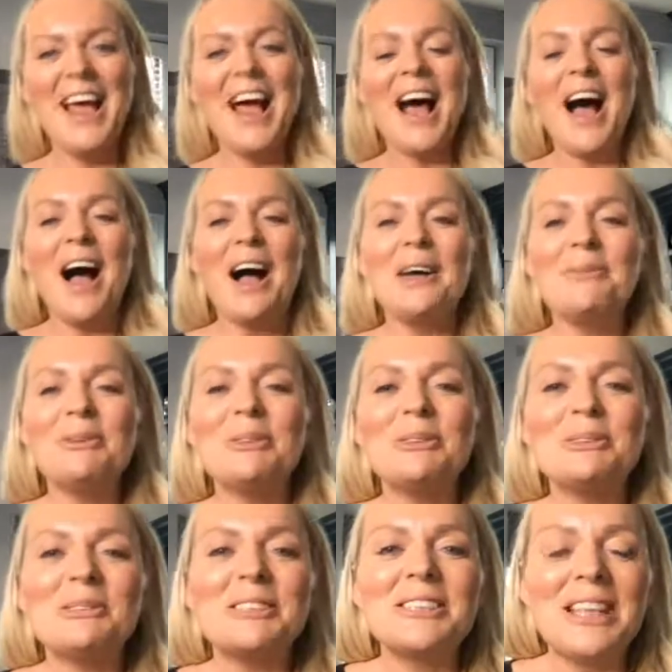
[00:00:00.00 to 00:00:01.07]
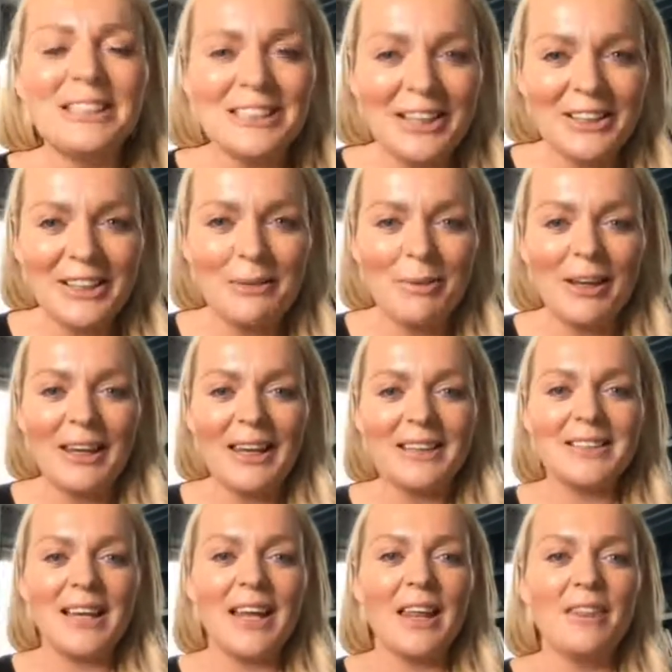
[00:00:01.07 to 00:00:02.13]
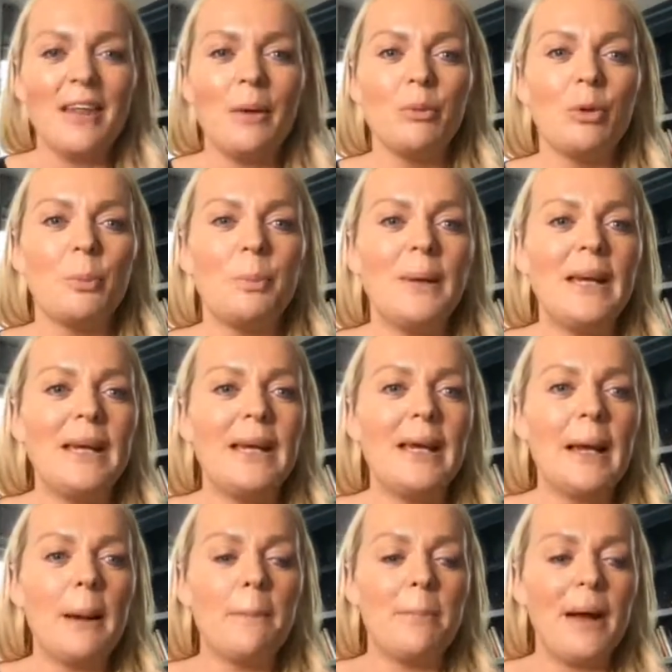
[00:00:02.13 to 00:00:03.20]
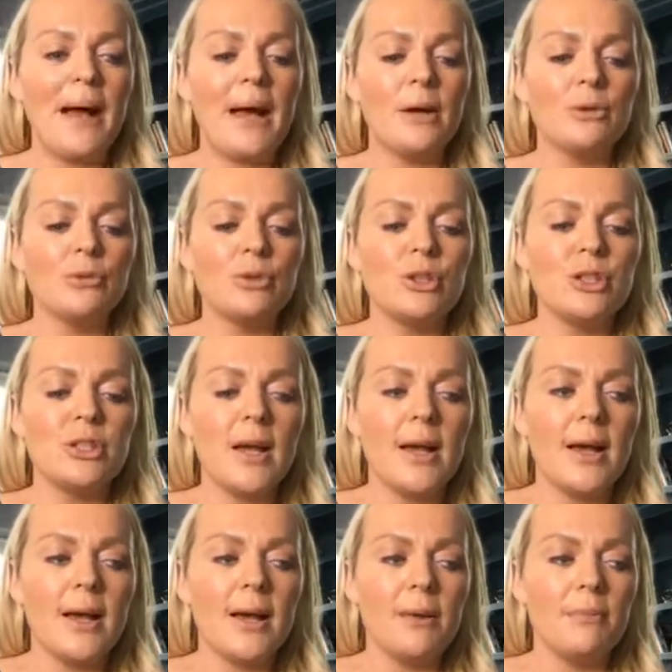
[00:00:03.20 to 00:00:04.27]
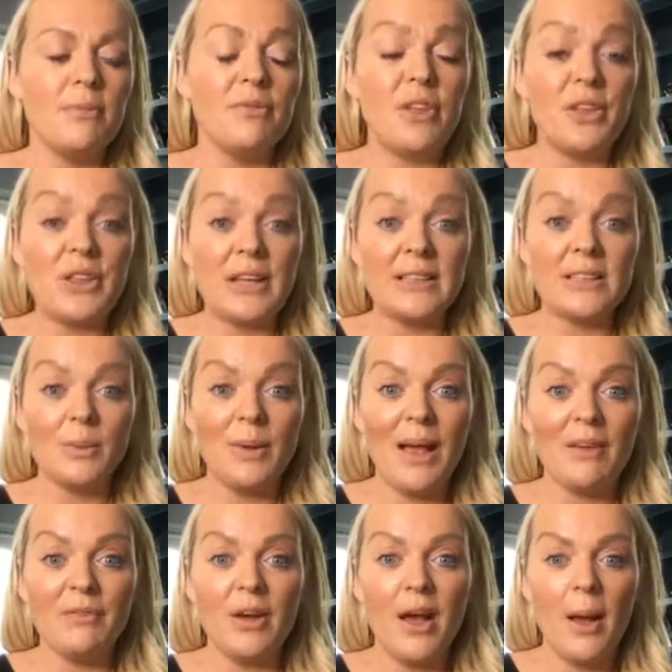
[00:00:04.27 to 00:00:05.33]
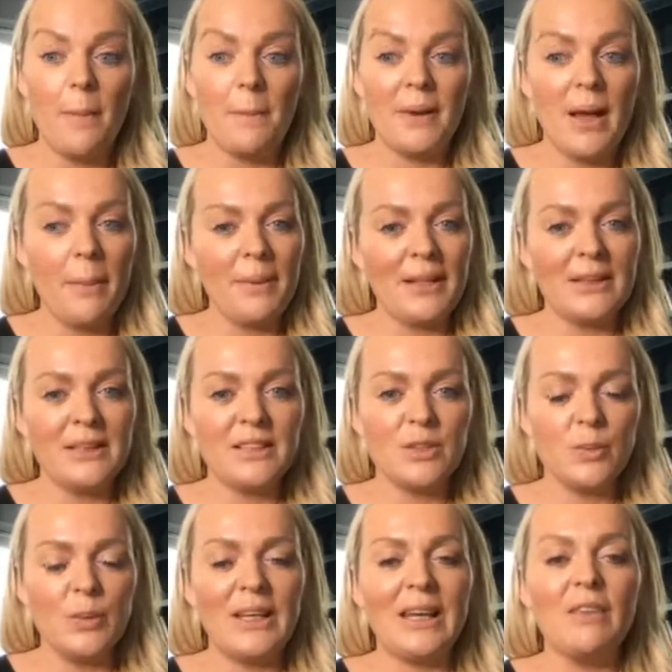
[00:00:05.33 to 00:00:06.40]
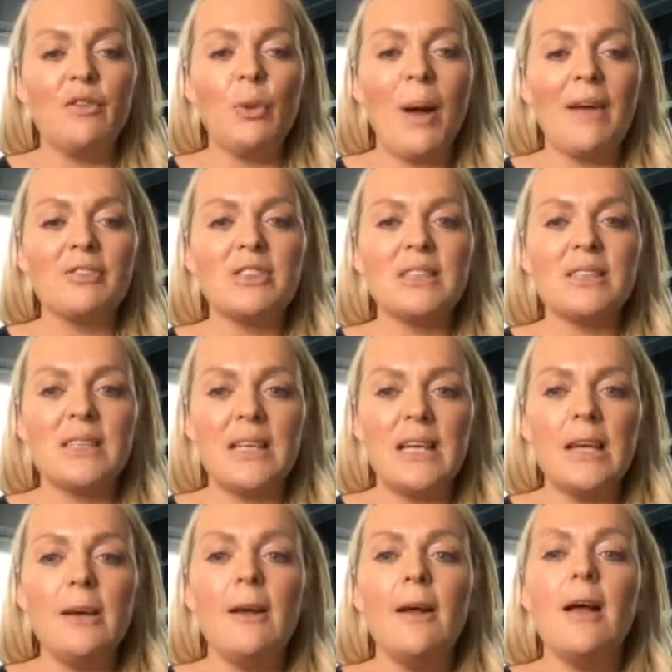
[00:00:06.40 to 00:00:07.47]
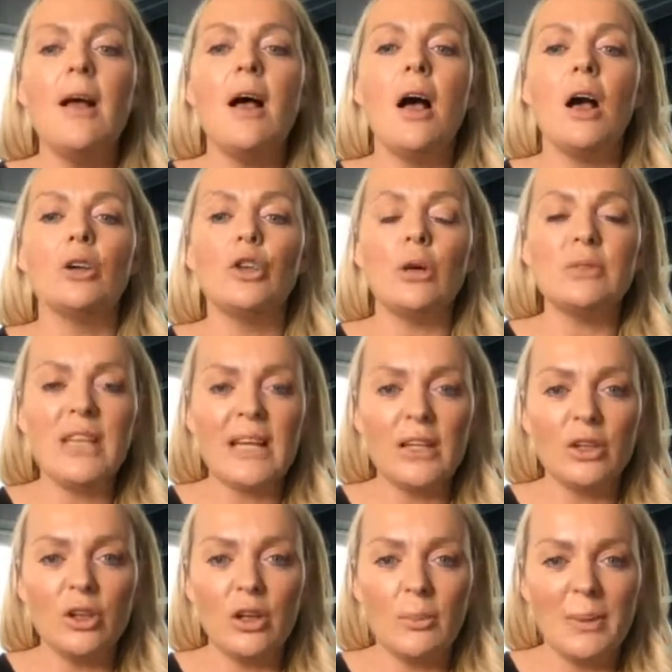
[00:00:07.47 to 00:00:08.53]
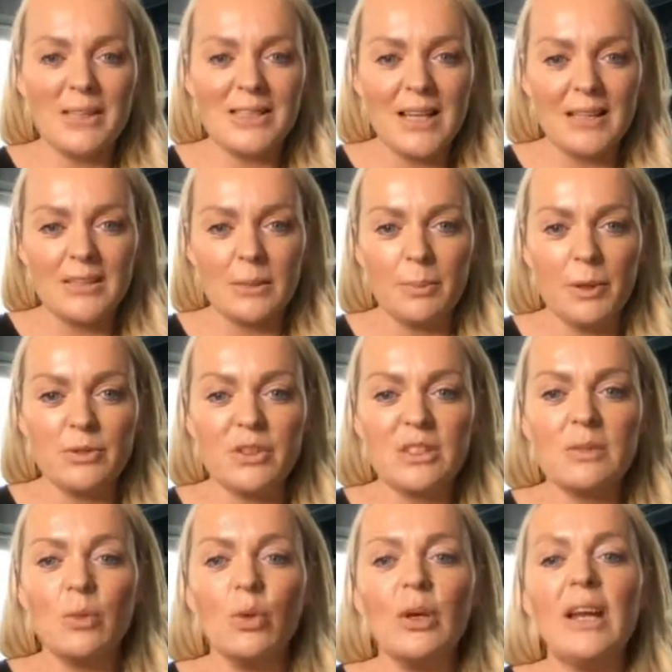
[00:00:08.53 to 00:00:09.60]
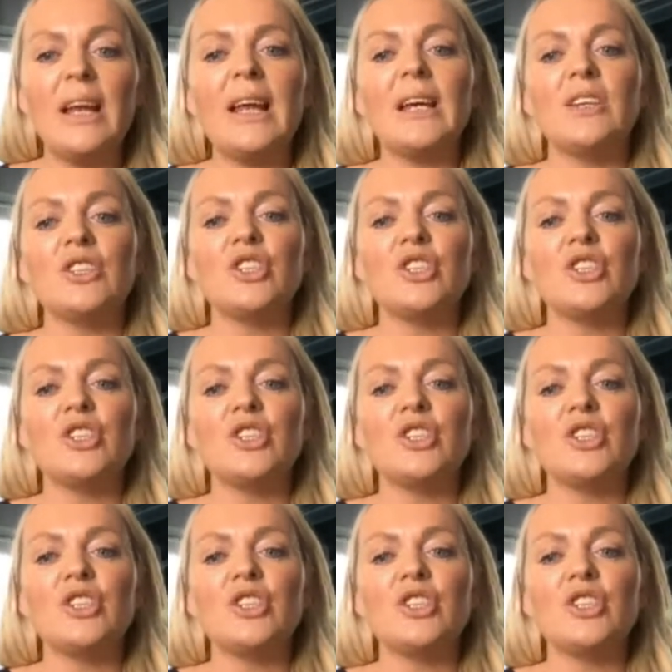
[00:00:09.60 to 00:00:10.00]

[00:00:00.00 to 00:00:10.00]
I will send out an email later, and that will be about the things that we have upcoming this week. If you haven't seen, go take a look at my static post this morning. It is